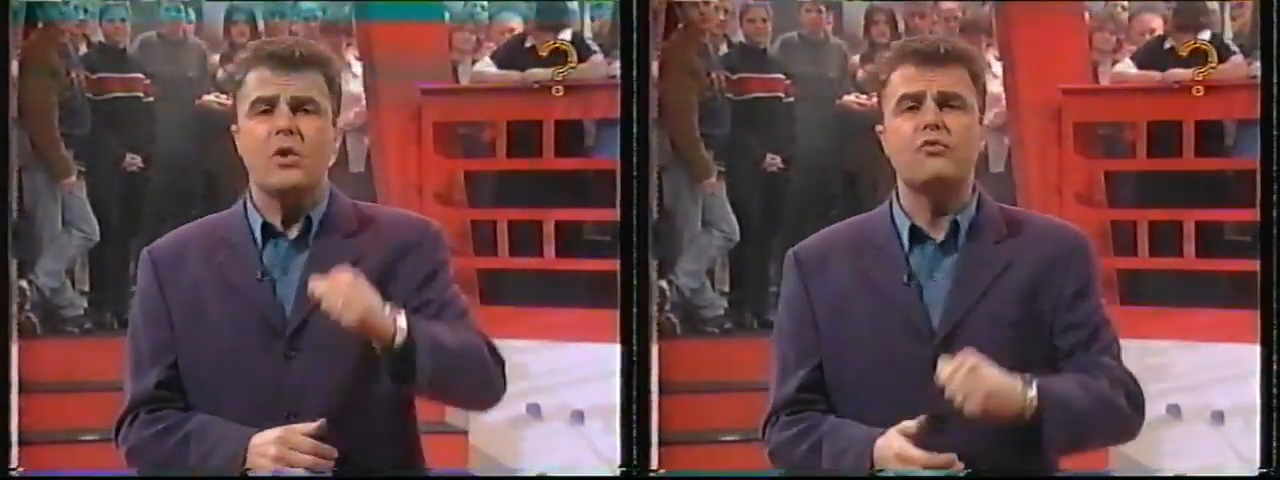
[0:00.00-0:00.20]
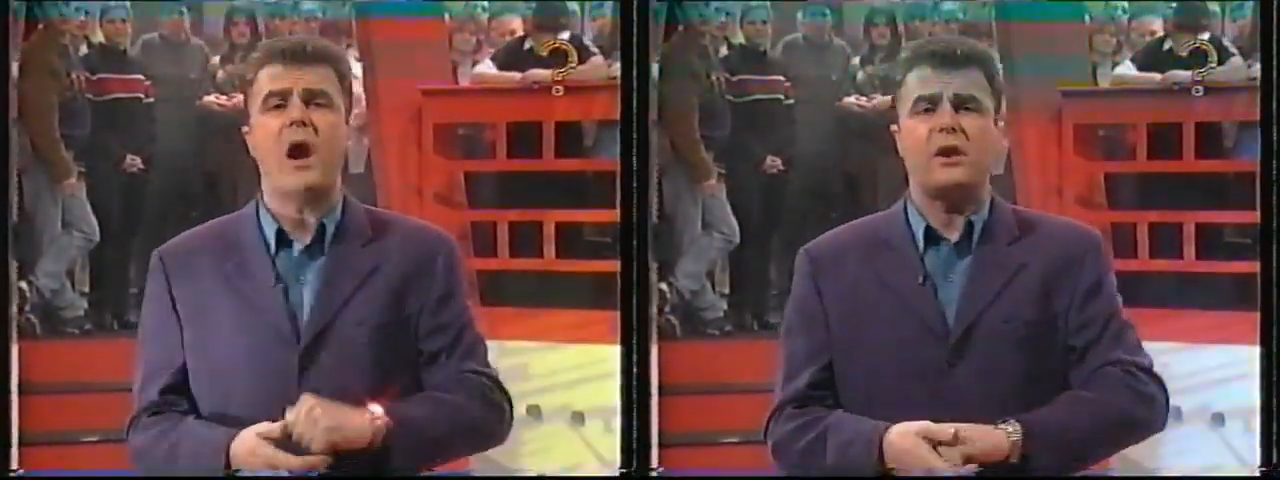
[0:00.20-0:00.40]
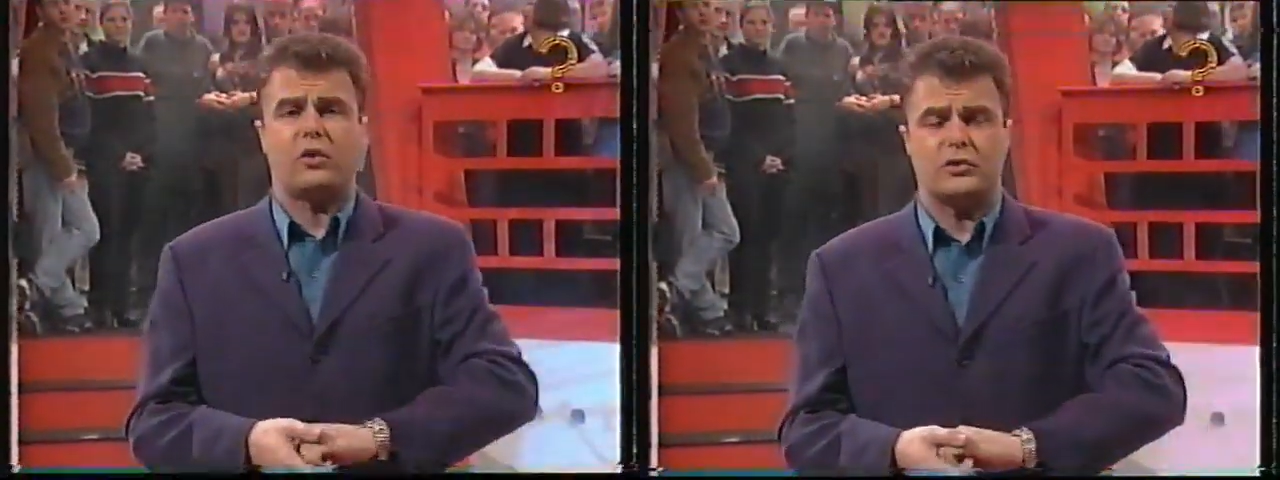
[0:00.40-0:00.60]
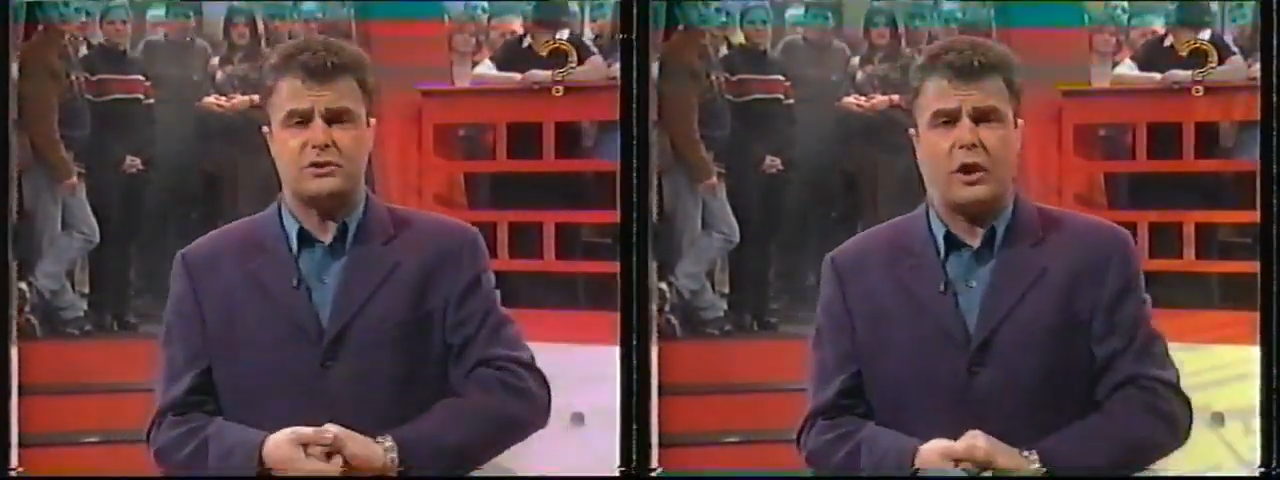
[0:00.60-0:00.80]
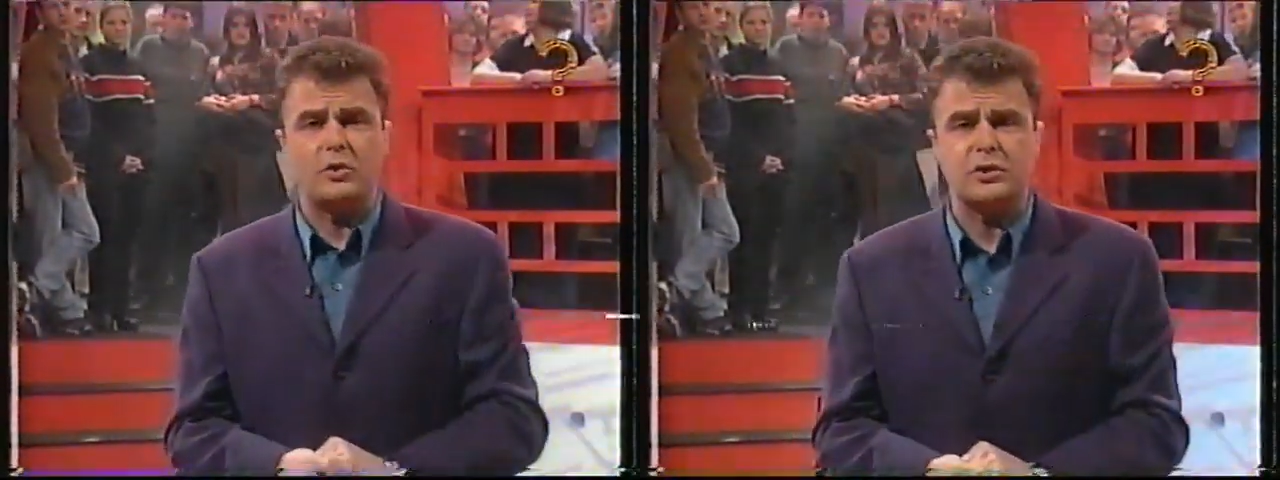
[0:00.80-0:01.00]
right across
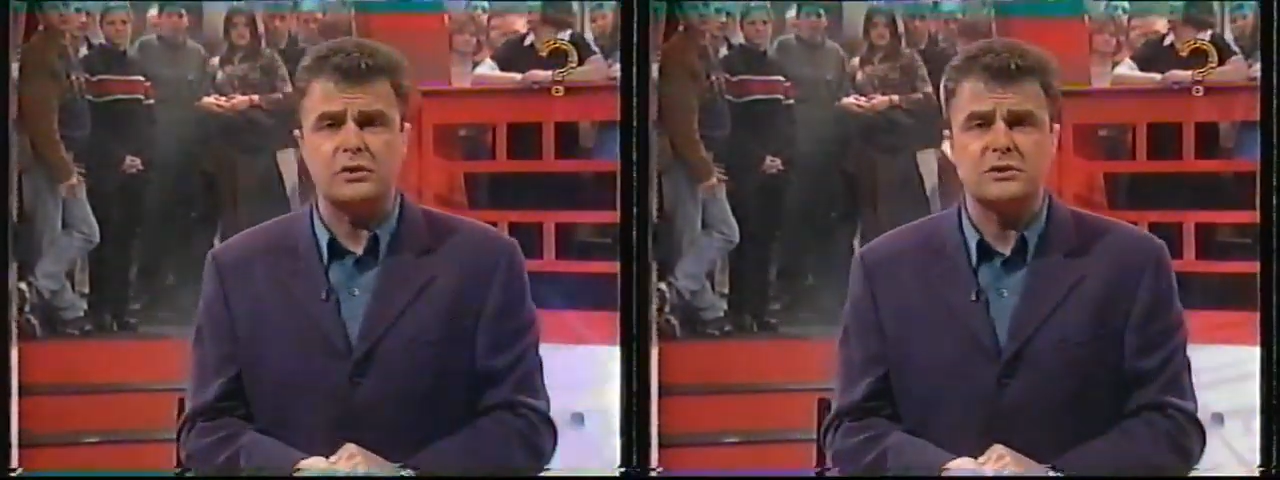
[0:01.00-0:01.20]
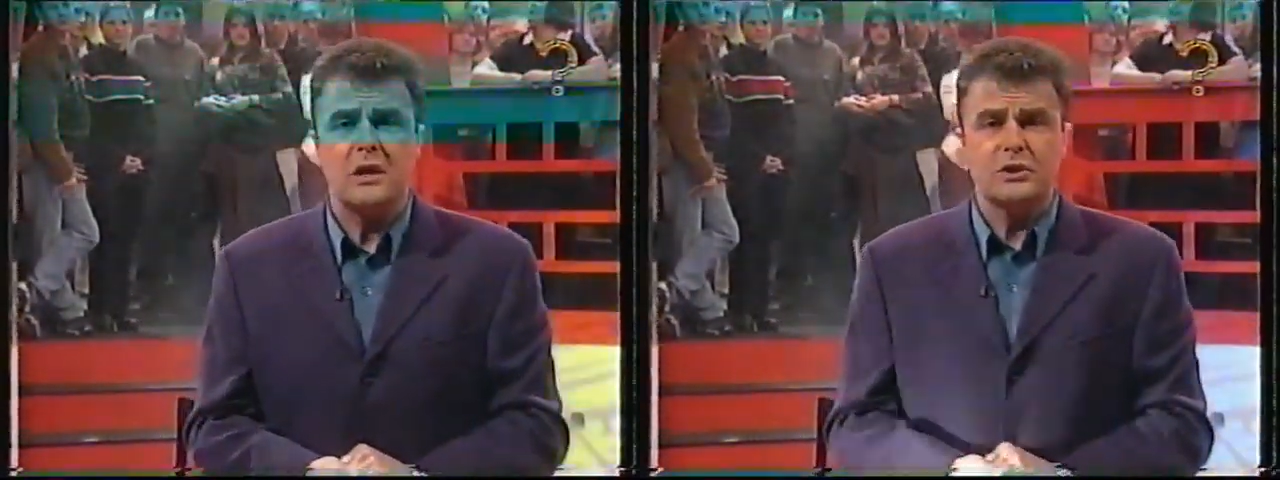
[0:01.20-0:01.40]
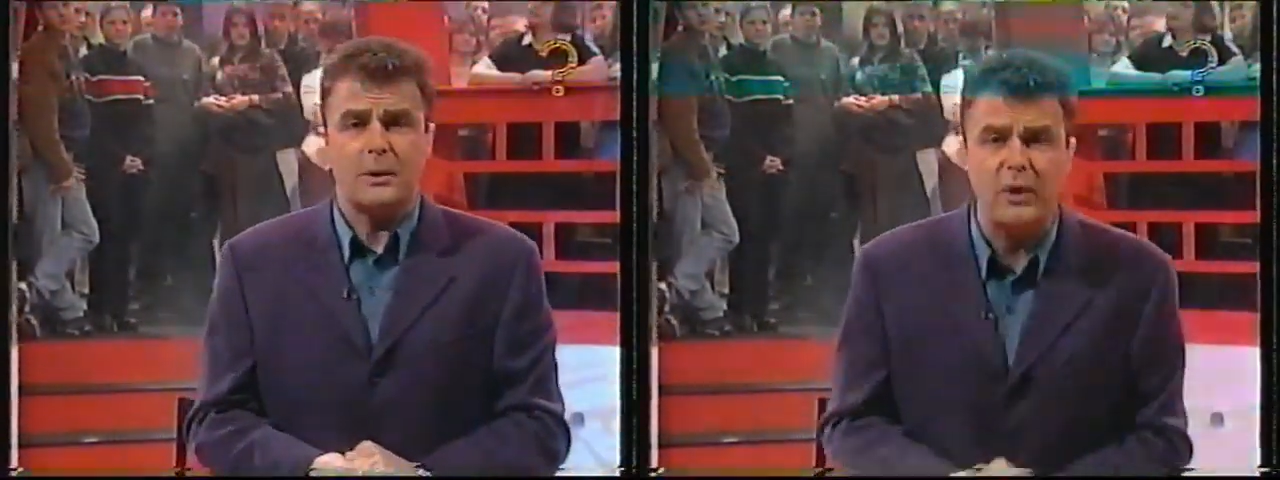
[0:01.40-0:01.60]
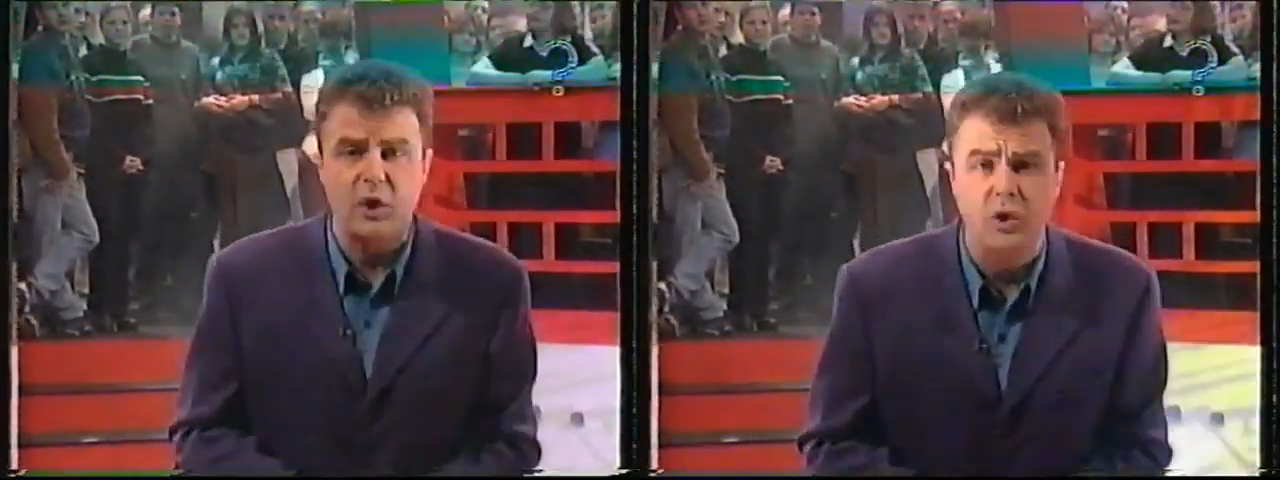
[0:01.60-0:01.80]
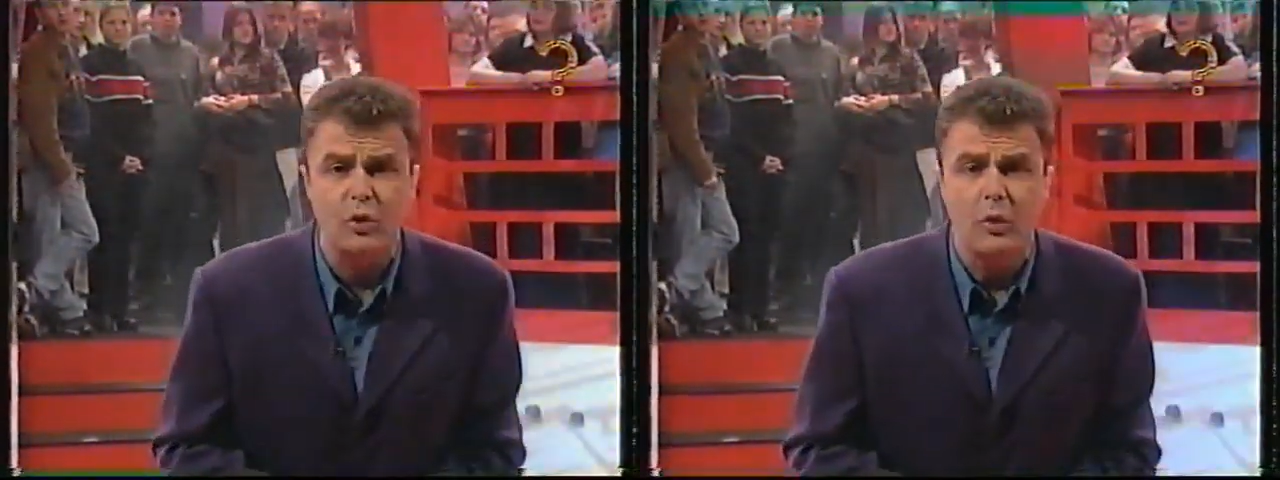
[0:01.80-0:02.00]
the oceans to bring
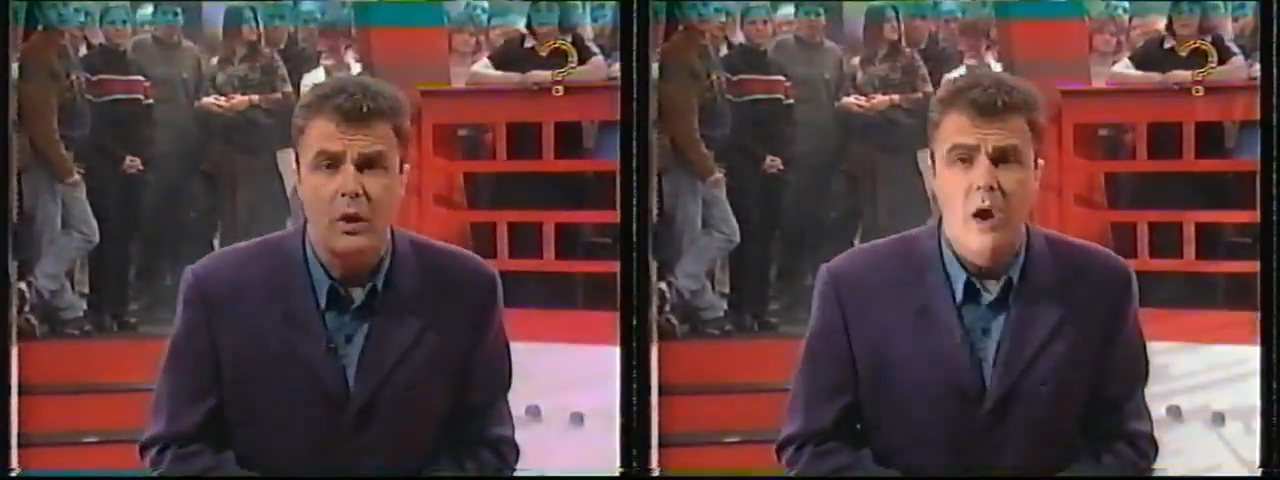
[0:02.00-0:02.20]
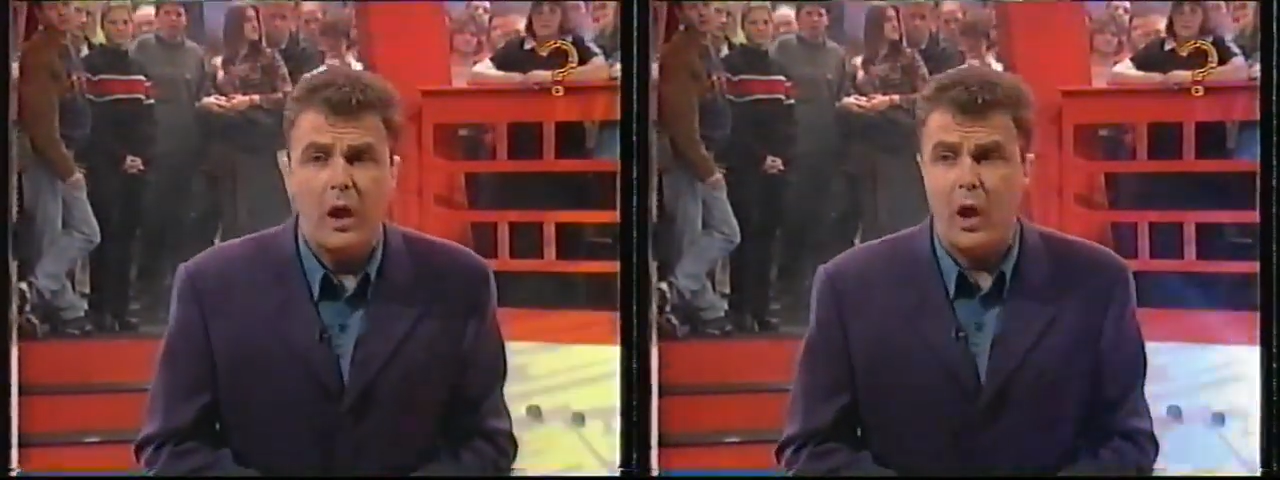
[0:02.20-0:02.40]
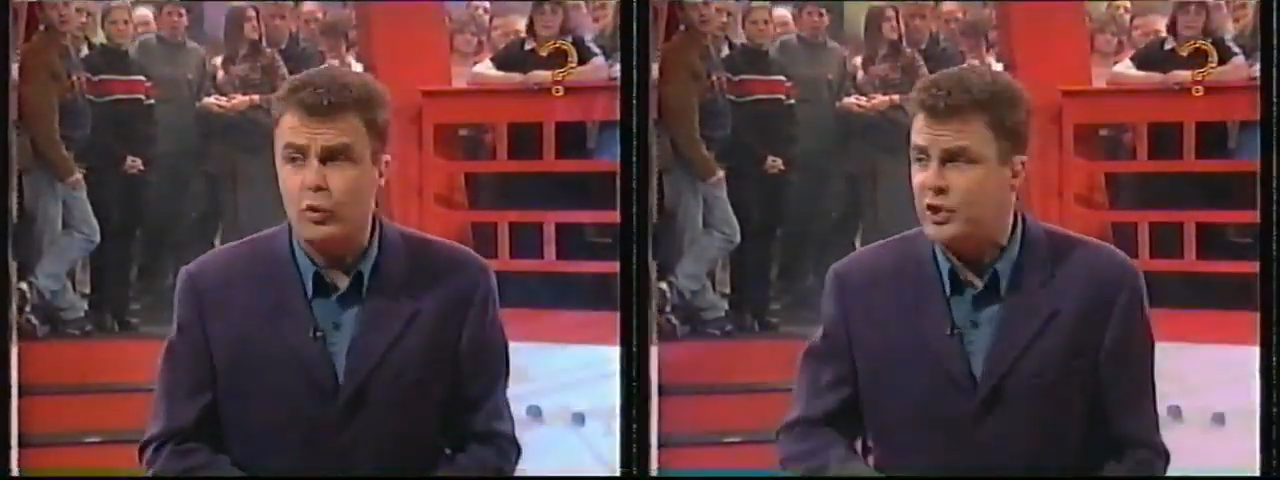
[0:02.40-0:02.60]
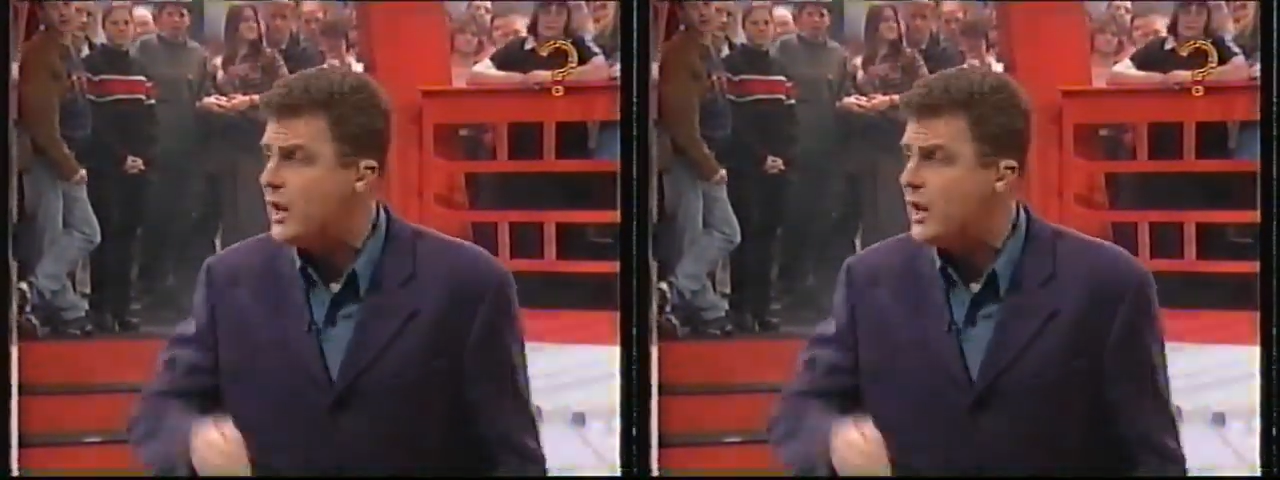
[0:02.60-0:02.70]
you Hokey